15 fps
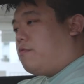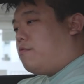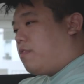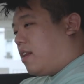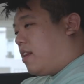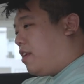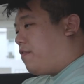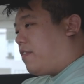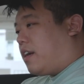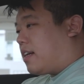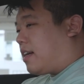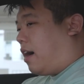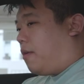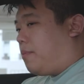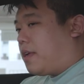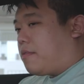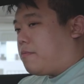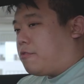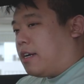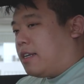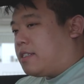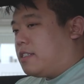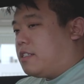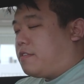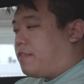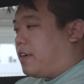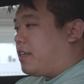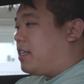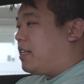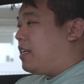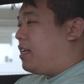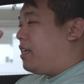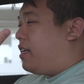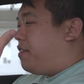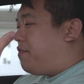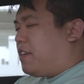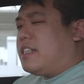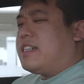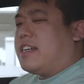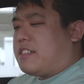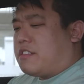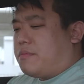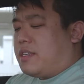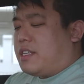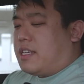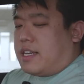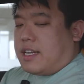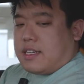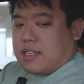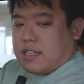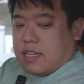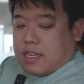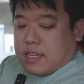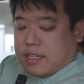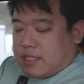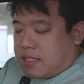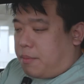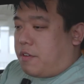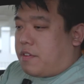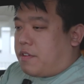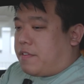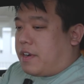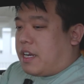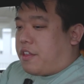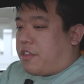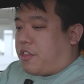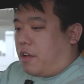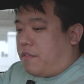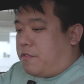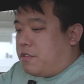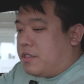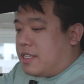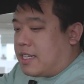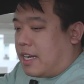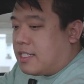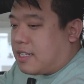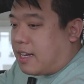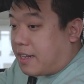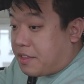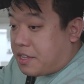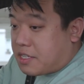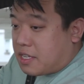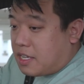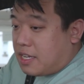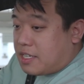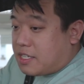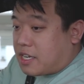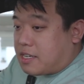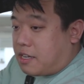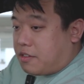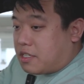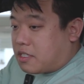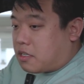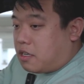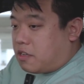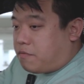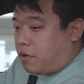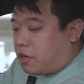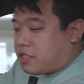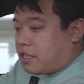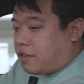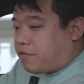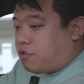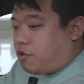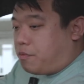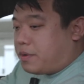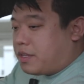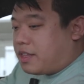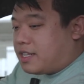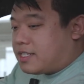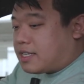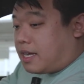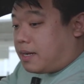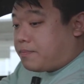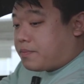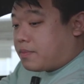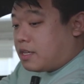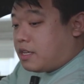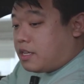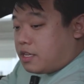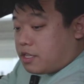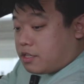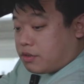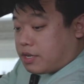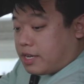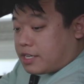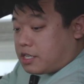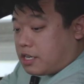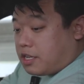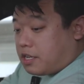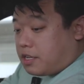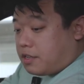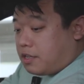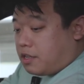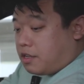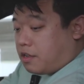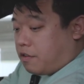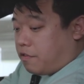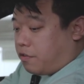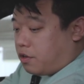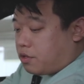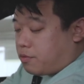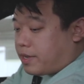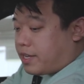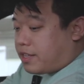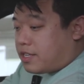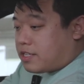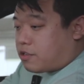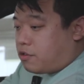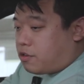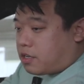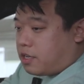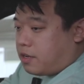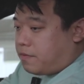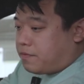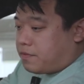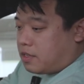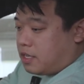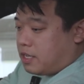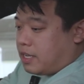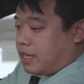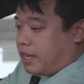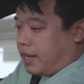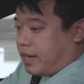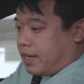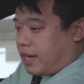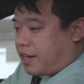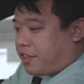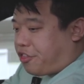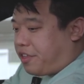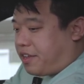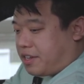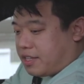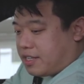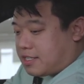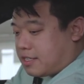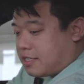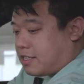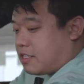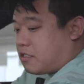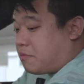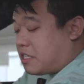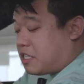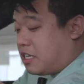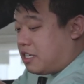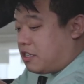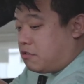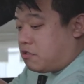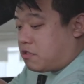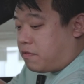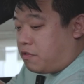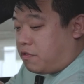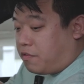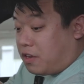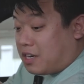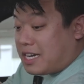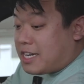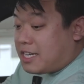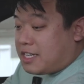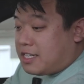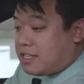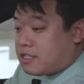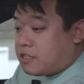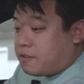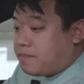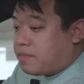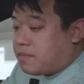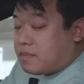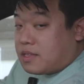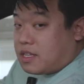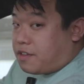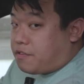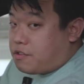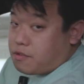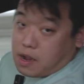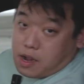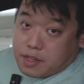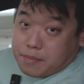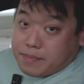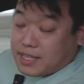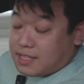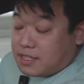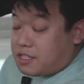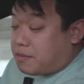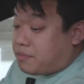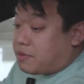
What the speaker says: really very calming presence. Very nice to be here. And some of the very thoughtful designs like this, check out this glove box. If you open this up, you can actually fold away this hook. And I think this is especially useful for ladies if you are the passenger